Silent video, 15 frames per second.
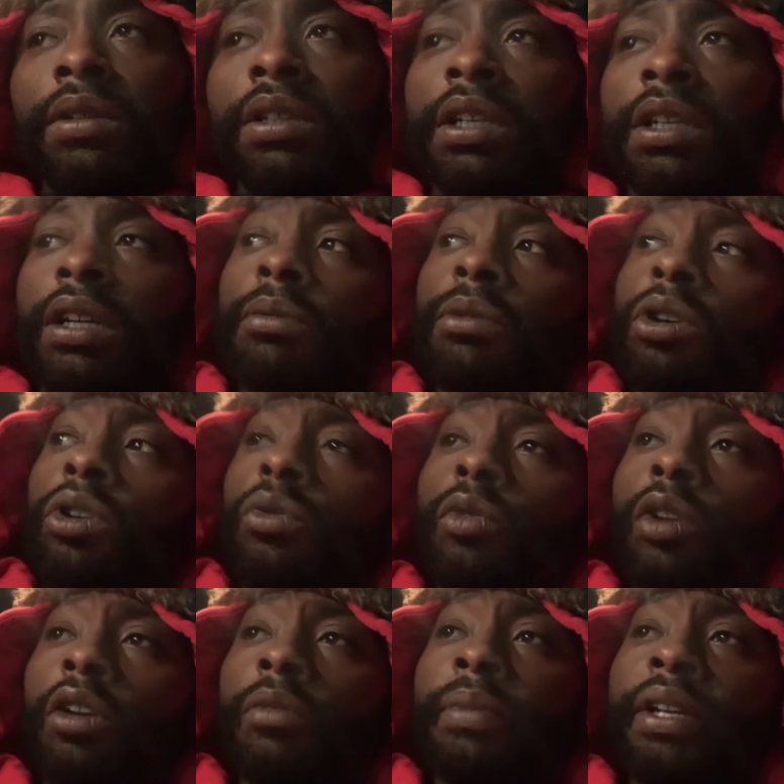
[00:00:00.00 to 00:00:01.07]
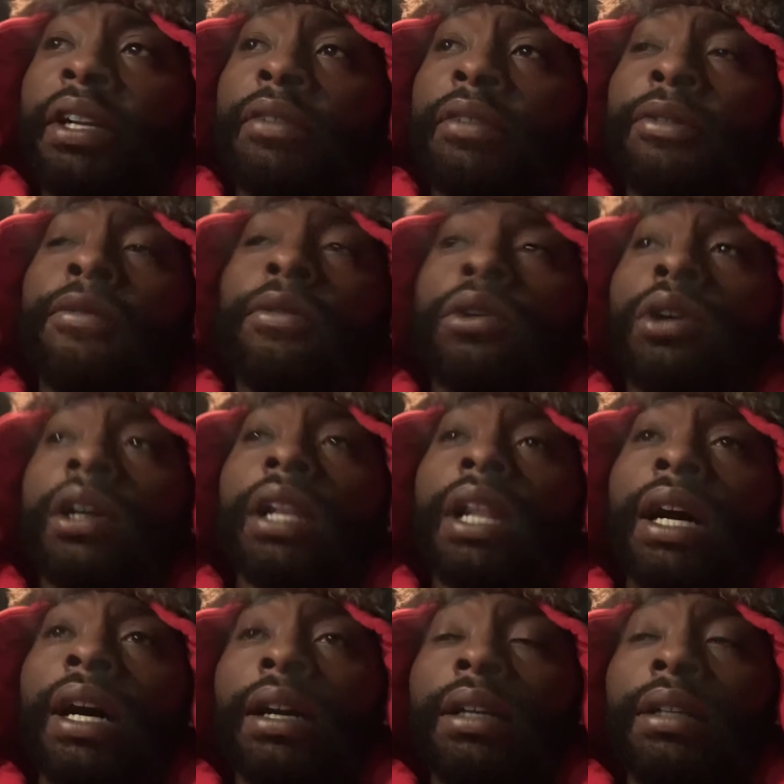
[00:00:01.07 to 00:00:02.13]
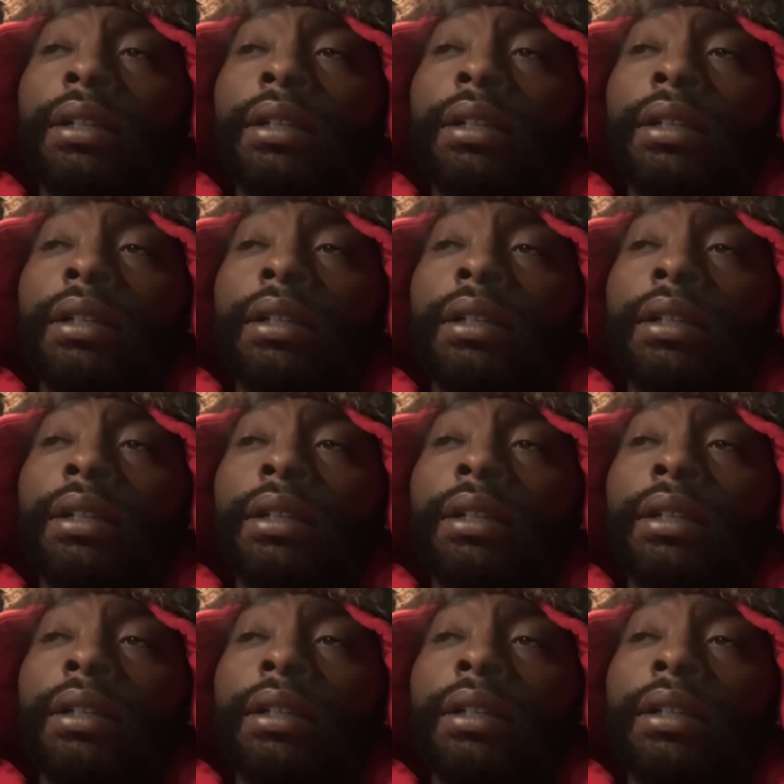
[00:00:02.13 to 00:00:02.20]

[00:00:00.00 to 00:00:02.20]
get up, go to work, be there for four o'clock.